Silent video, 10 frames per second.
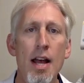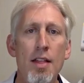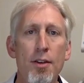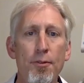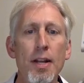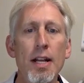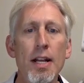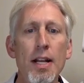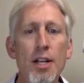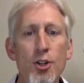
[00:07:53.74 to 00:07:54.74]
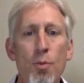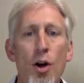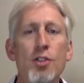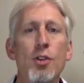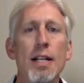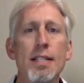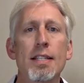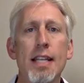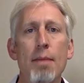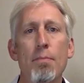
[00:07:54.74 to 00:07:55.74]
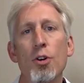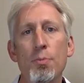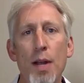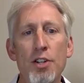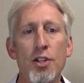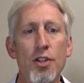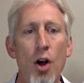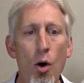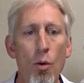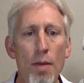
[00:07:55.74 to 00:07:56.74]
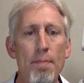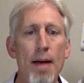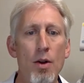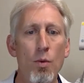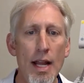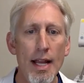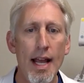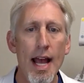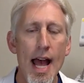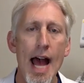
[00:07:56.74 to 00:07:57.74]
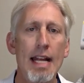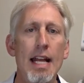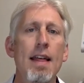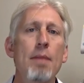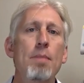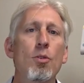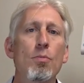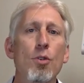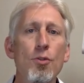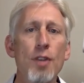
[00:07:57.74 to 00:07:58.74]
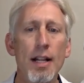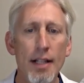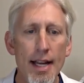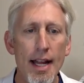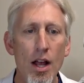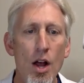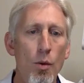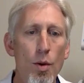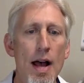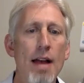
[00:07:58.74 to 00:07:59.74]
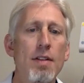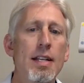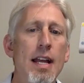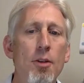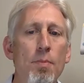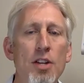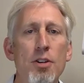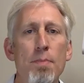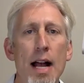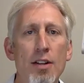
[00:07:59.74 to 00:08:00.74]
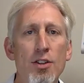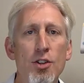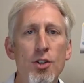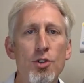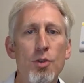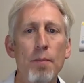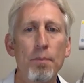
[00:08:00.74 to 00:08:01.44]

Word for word: The feeding tube also lets us get most patients home in about a week, and it can then be removed in clinic without having to take the patient back to surgery.